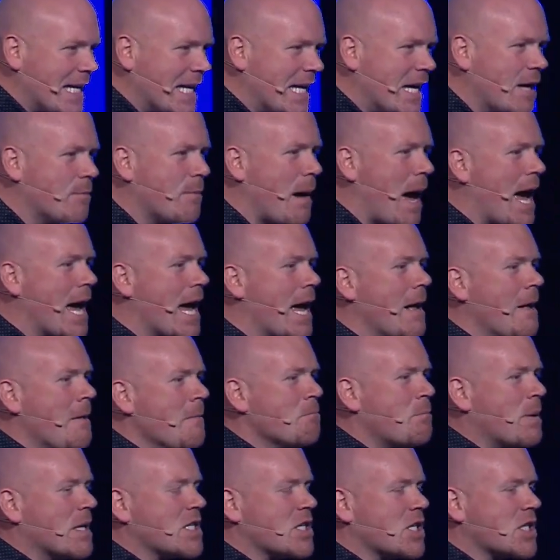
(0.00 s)
Nehemiah,
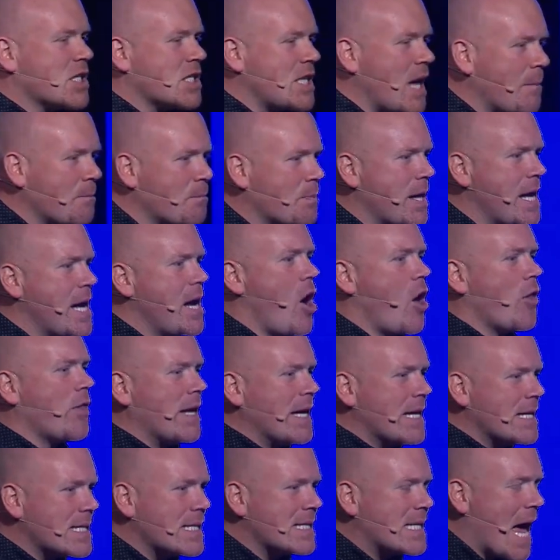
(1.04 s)
but something on the
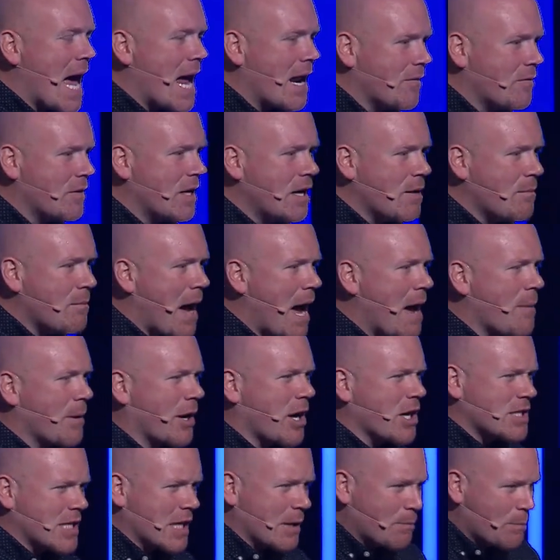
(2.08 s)
inside of Nehemiah,
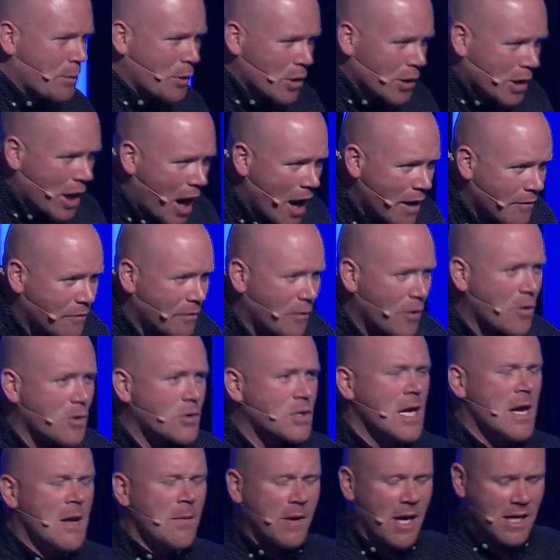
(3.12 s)
because he had put God first,
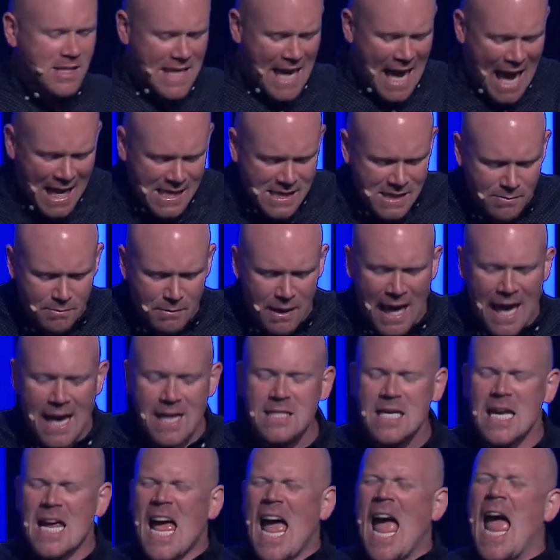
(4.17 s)
because he had some
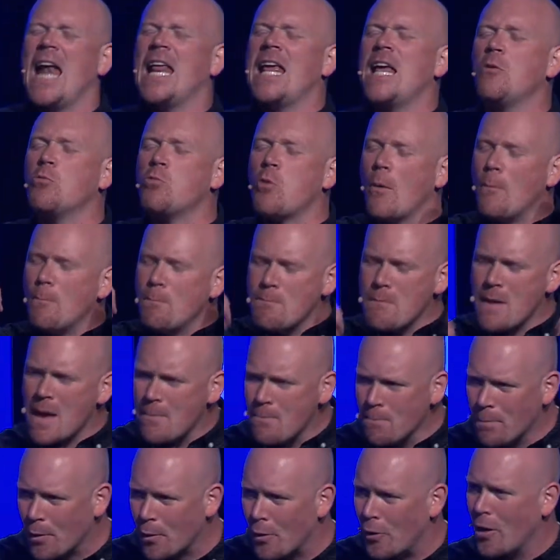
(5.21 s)
gates, and he
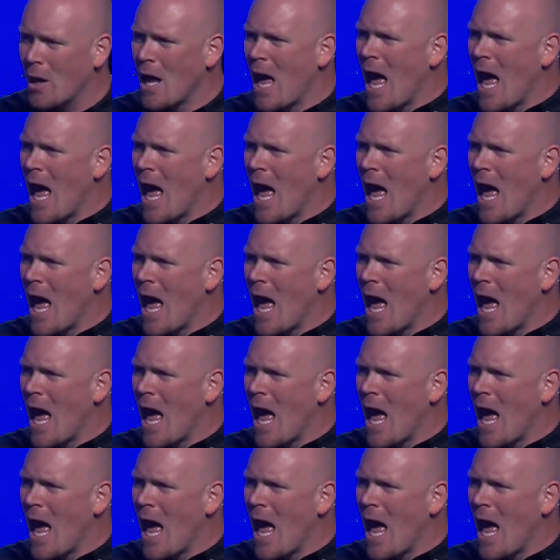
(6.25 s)
remembered,